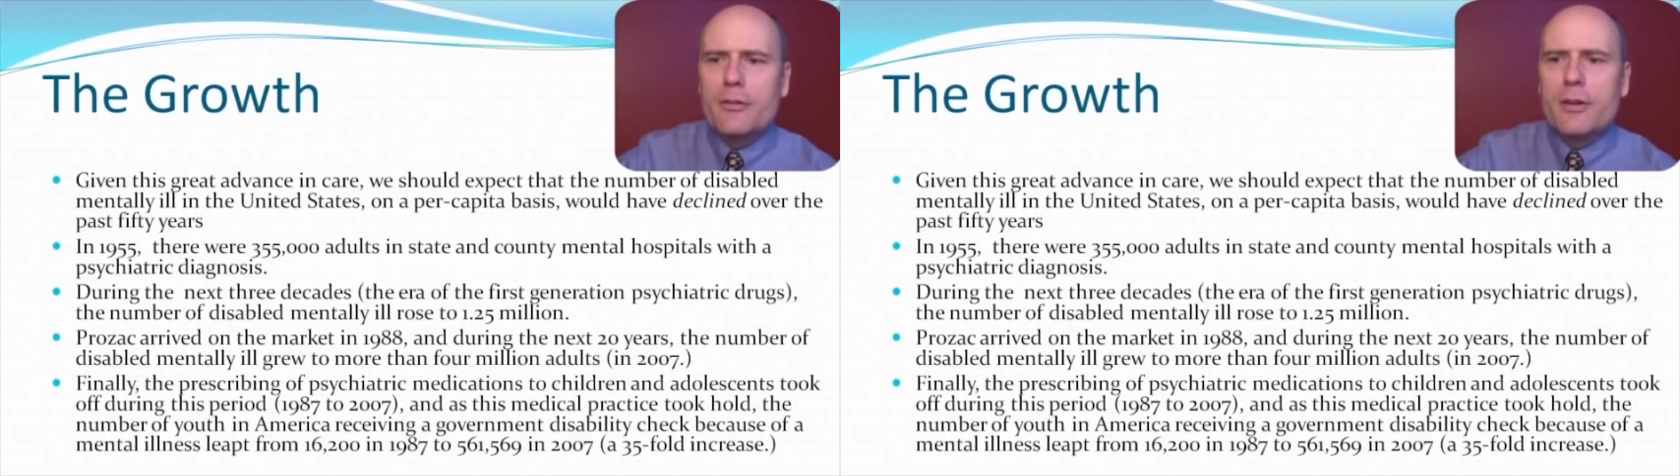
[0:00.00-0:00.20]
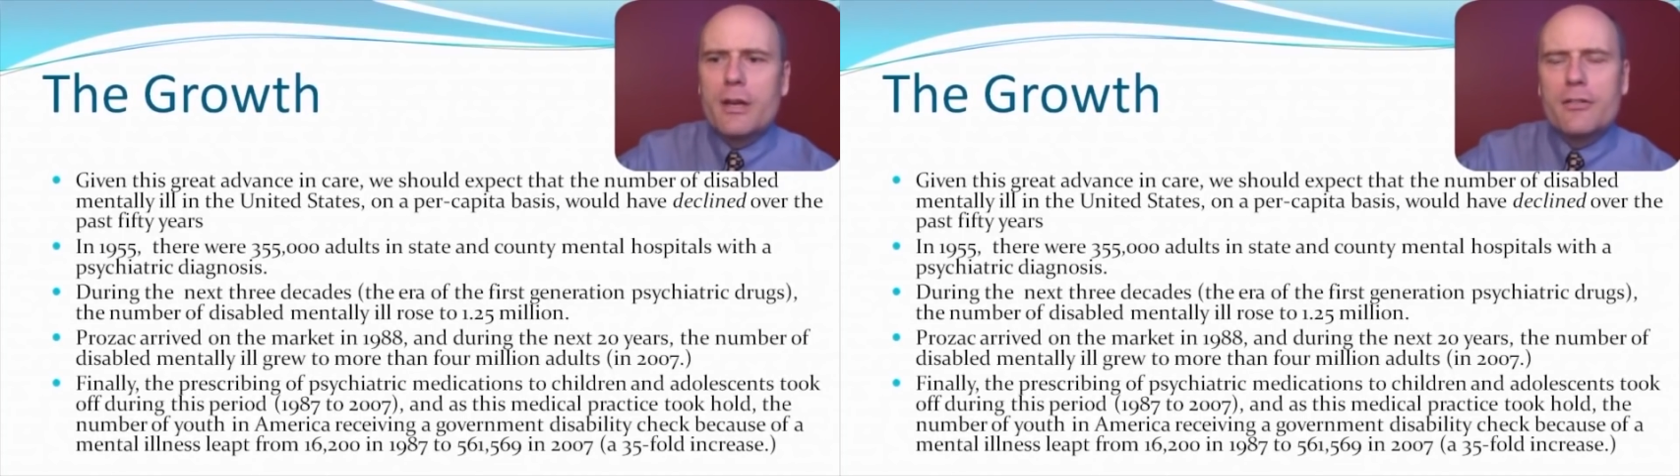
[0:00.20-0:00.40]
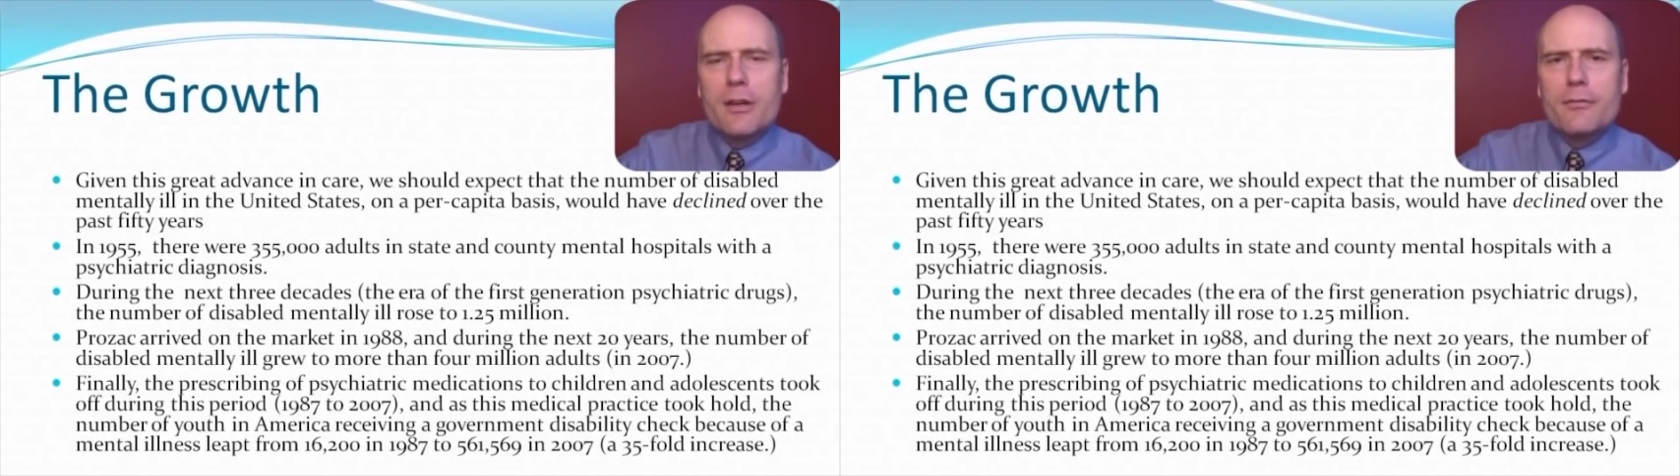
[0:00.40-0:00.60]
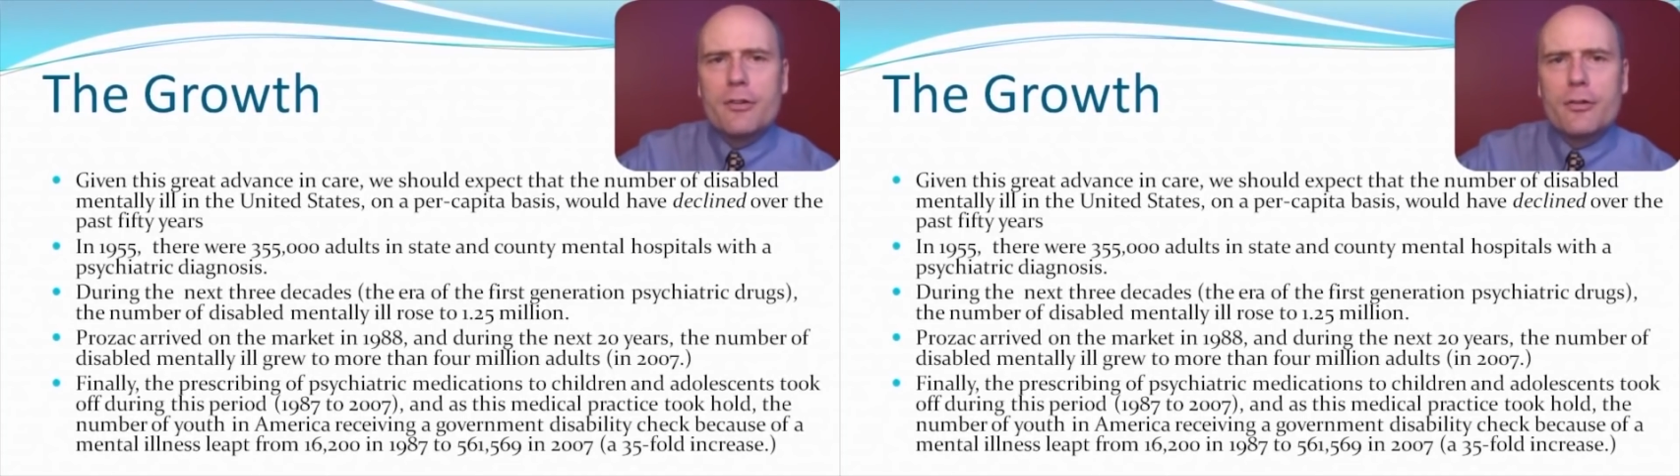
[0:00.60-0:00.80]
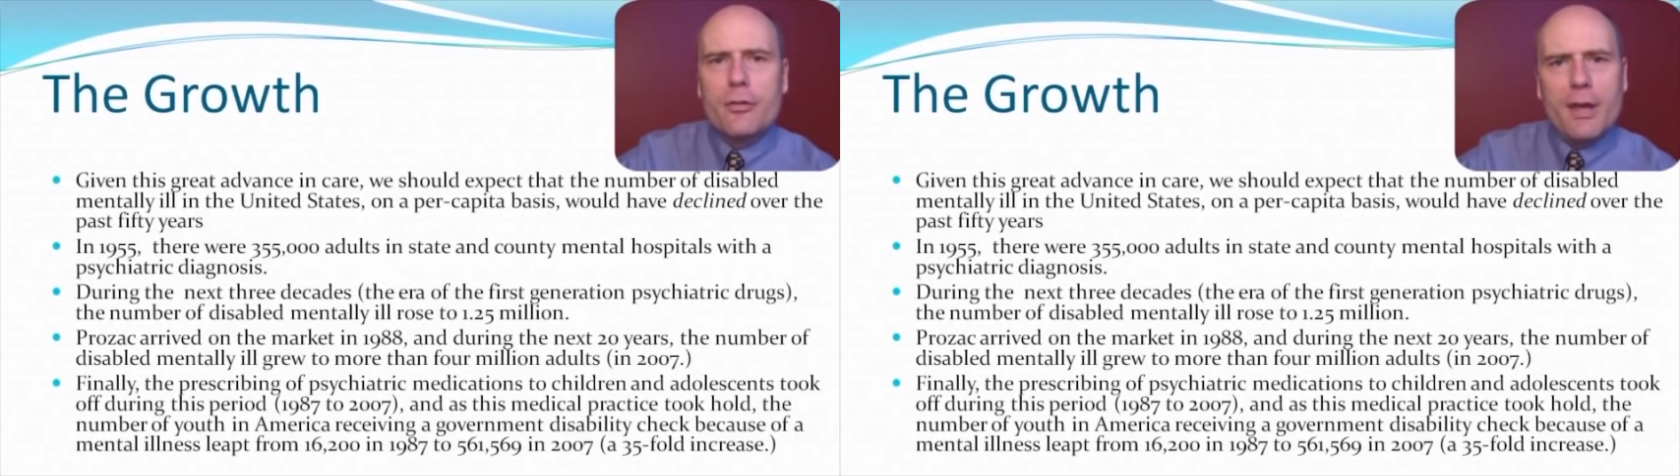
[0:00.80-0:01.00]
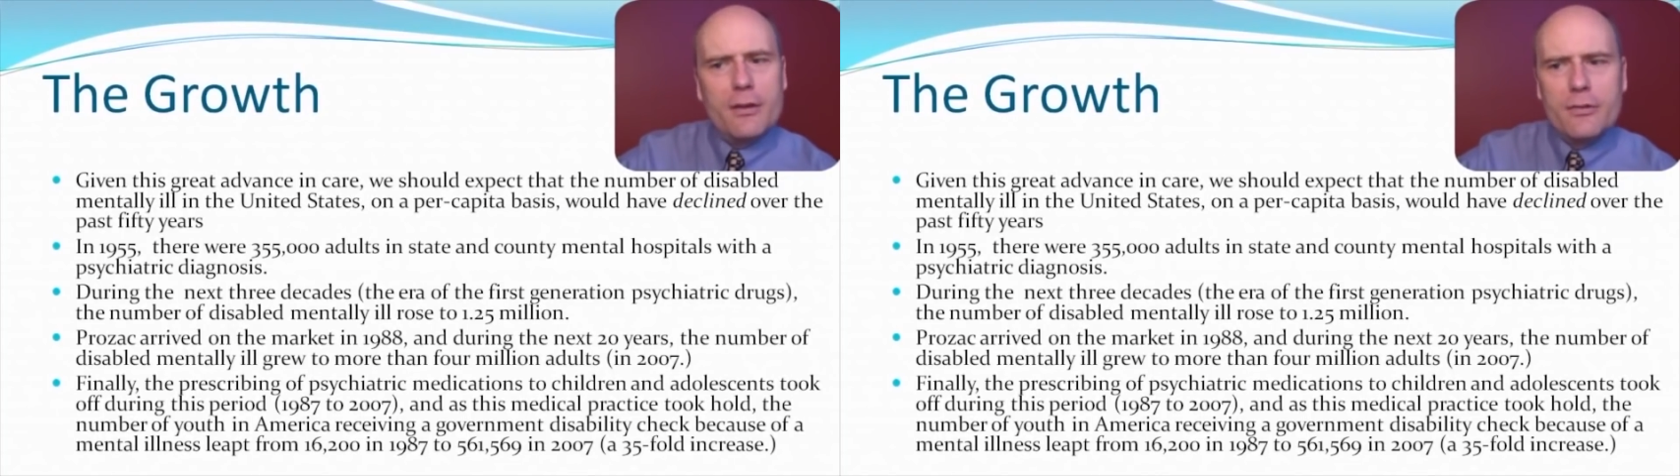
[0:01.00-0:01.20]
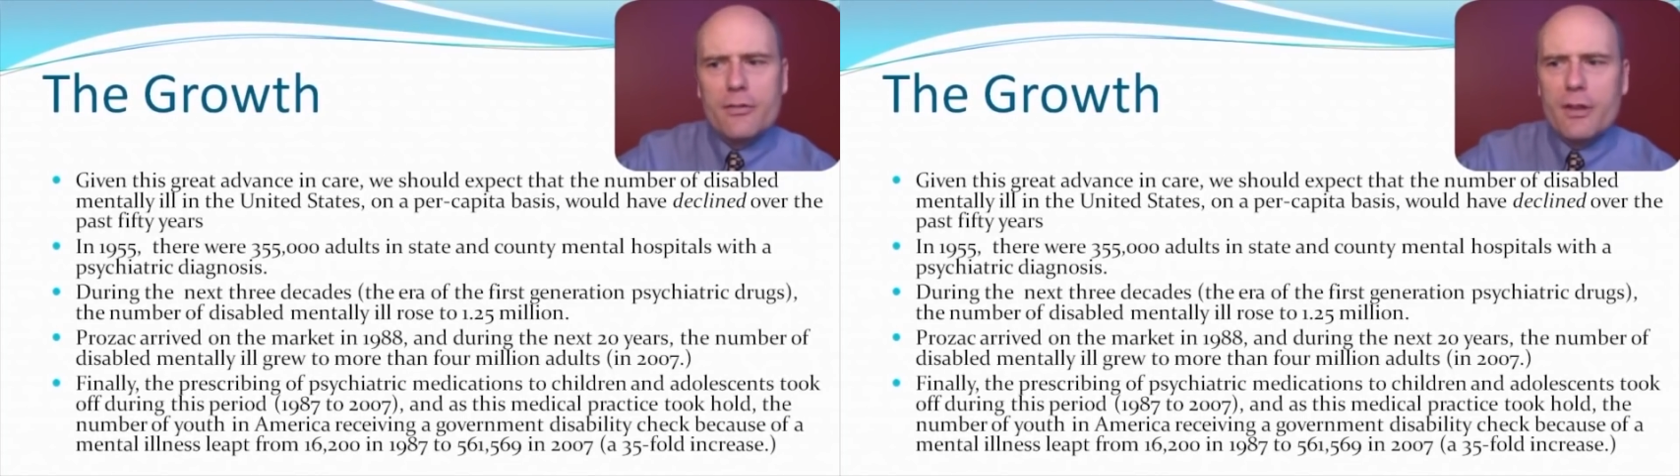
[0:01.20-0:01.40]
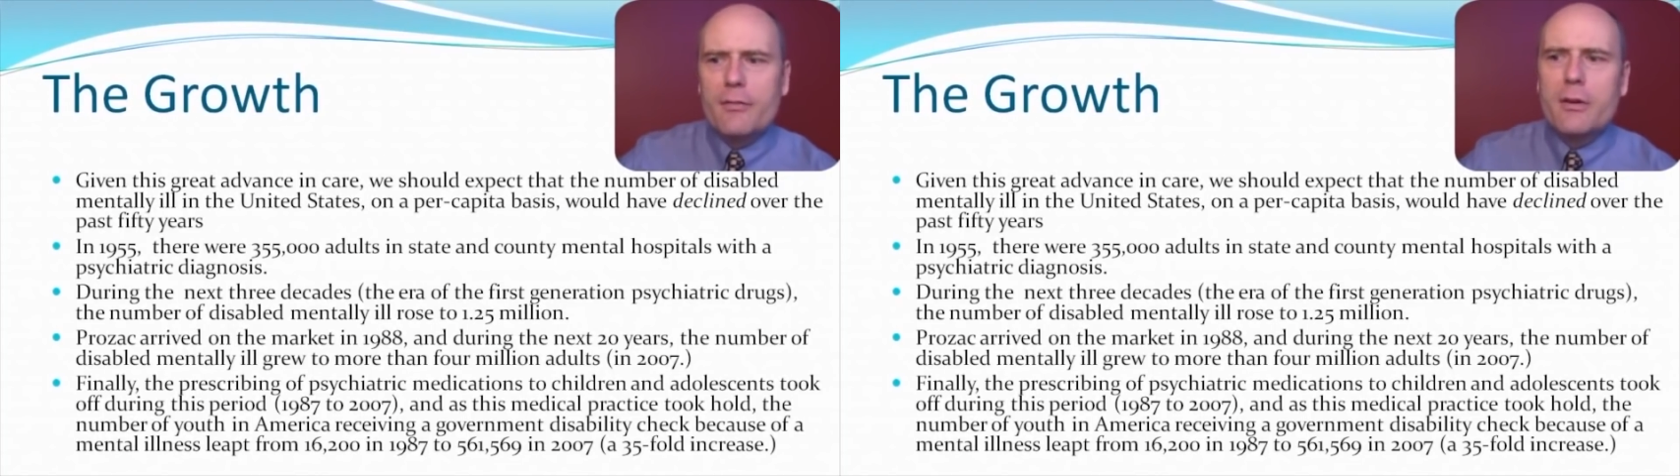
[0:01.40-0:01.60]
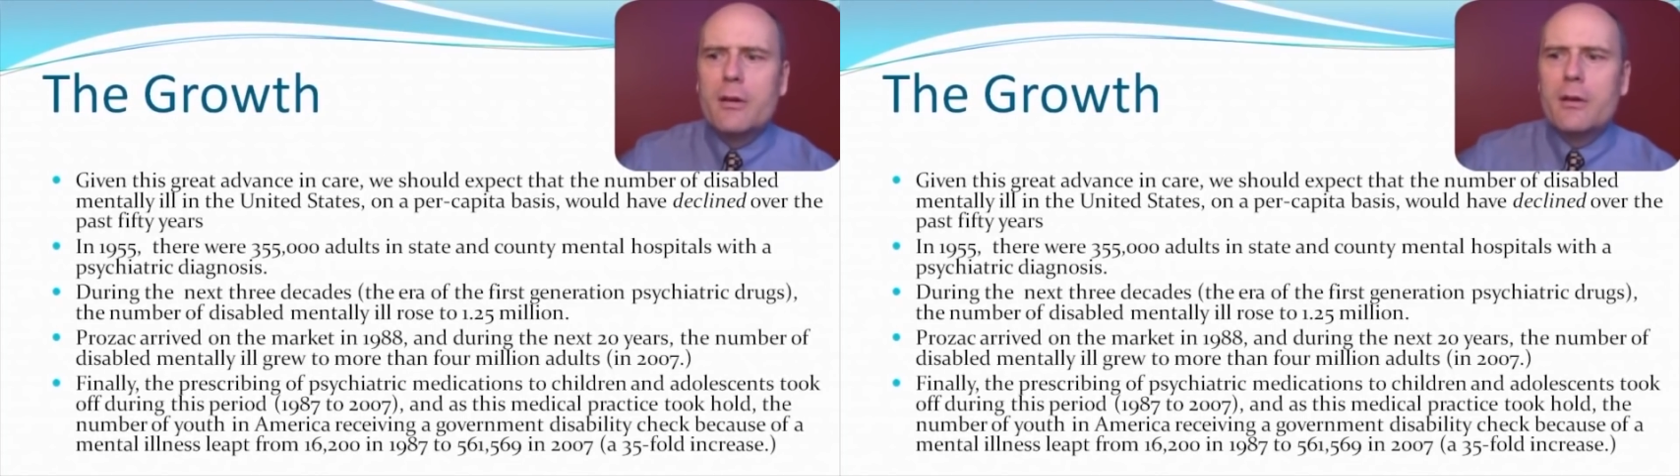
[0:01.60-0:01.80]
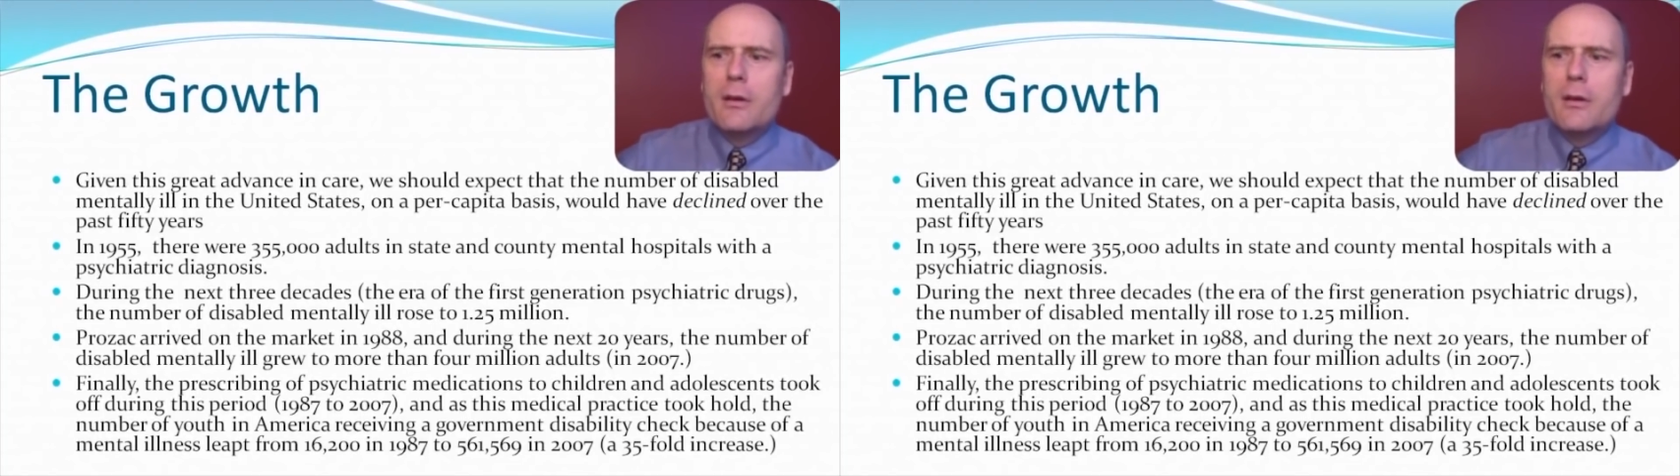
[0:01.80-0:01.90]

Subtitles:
1987 to 2007.